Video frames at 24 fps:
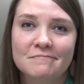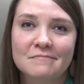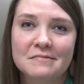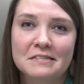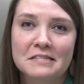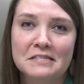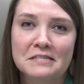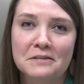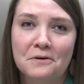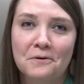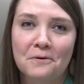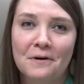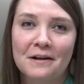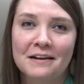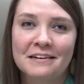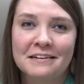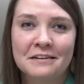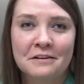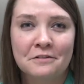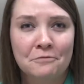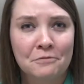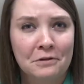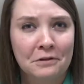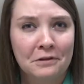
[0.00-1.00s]
So I
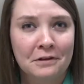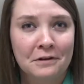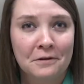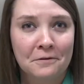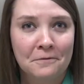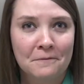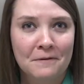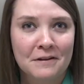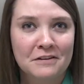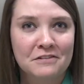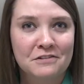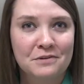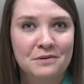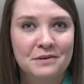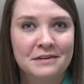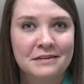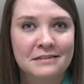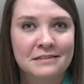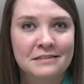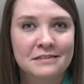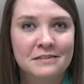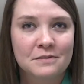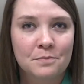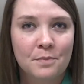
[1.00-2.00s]
didn't really know what to
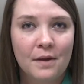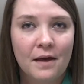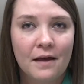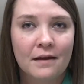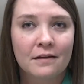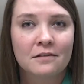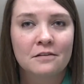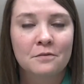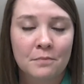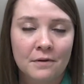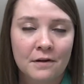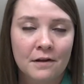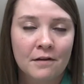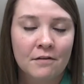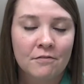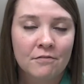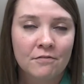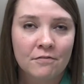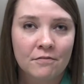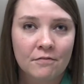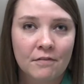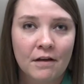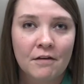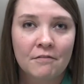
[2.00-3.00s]
expect, but I've
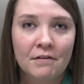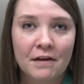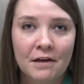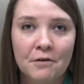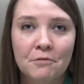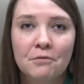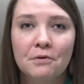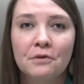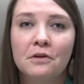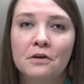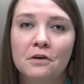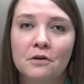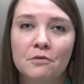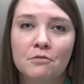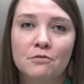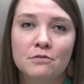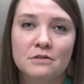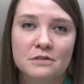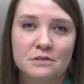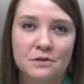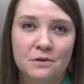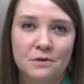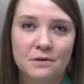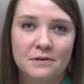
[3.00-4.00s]
had really good
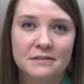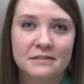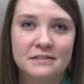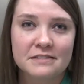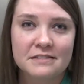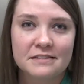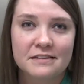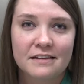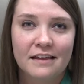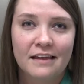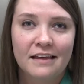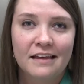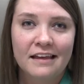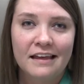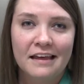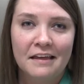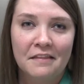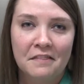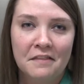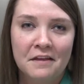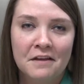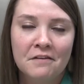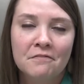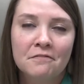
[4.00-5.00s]
results,
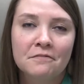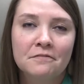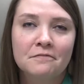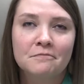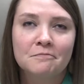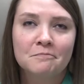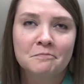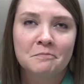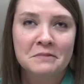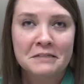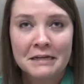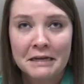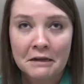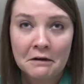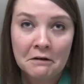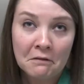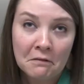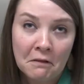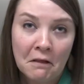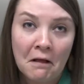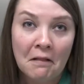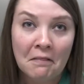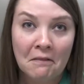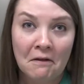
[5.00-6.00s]
and they've taken
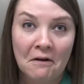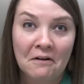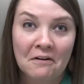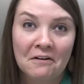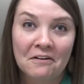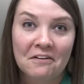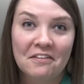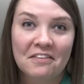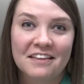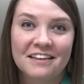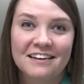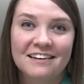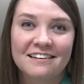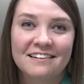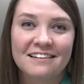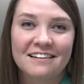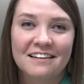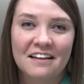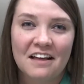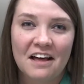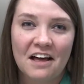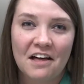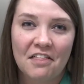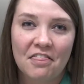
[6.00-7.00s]
a lot longer than
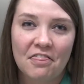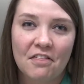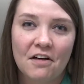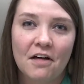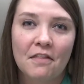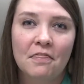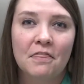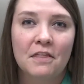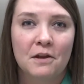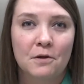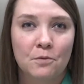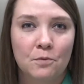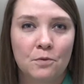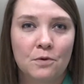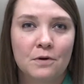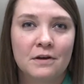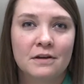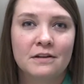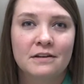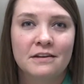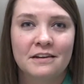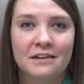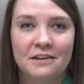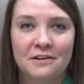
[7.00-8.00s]
I thought that it
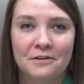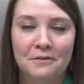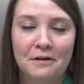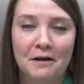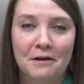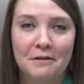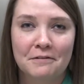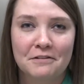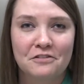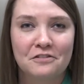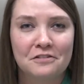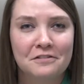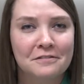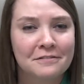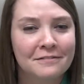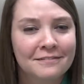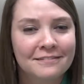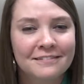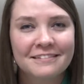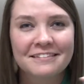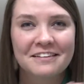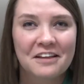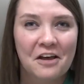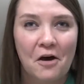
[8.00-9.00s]
would. You know, I just
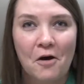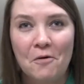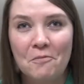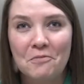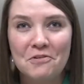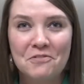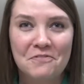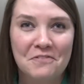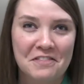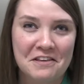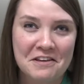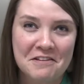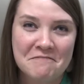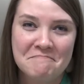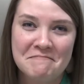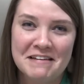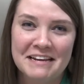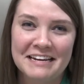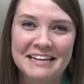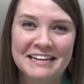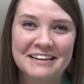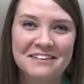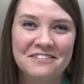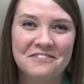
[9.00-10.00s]
hoped for the
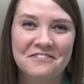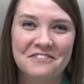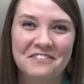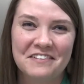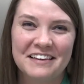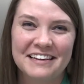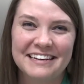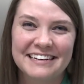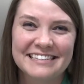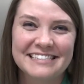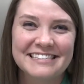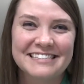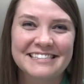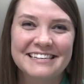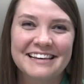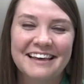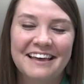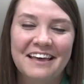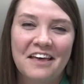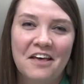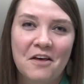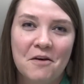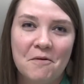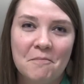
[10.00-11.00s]
immediate fix,
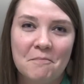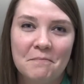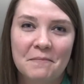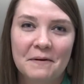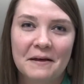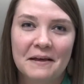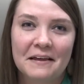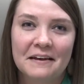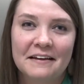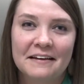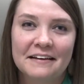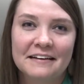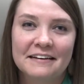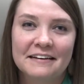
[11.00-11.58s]
but